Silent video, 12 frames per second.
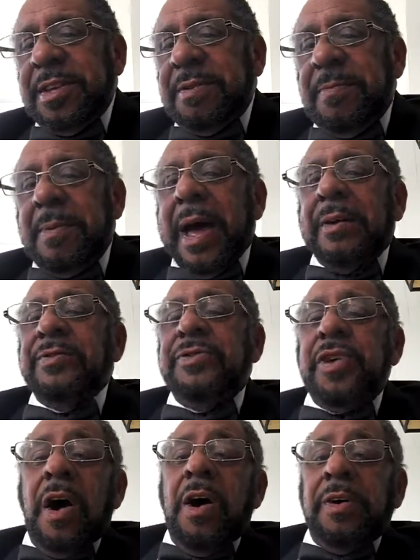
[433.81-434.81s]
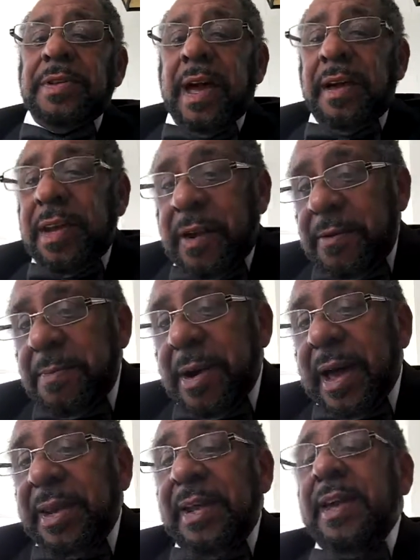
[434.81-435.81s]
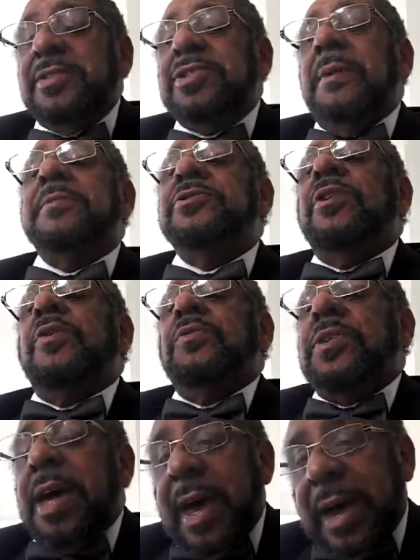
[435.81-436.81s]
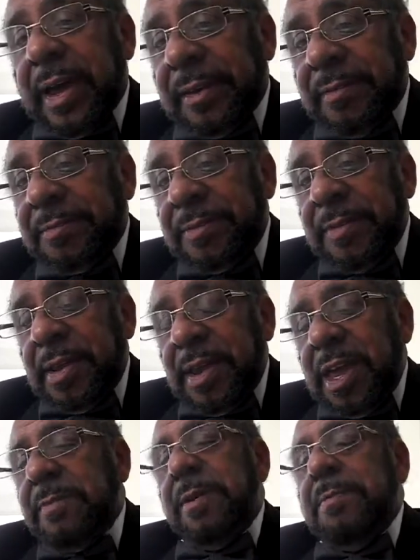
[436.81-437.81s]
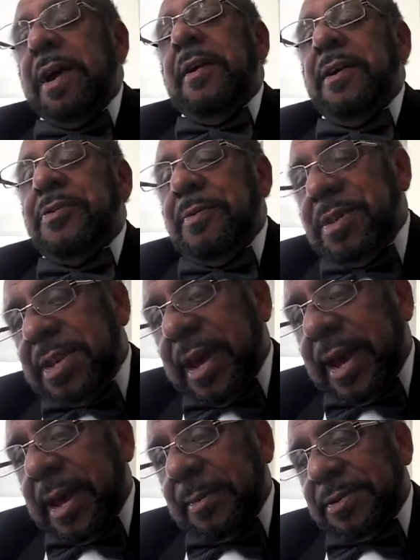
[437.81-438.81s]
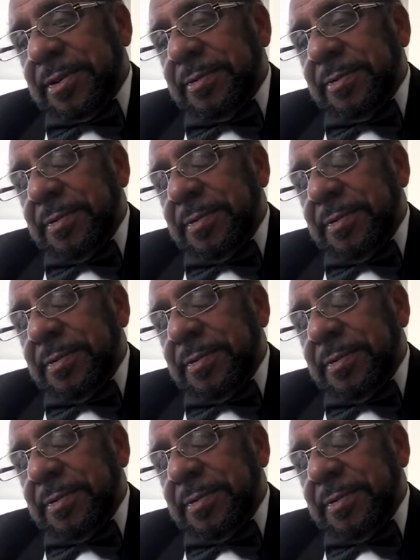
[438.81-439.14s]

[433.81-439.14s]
about dogged out everybody except his own kind. He's been married 3 times.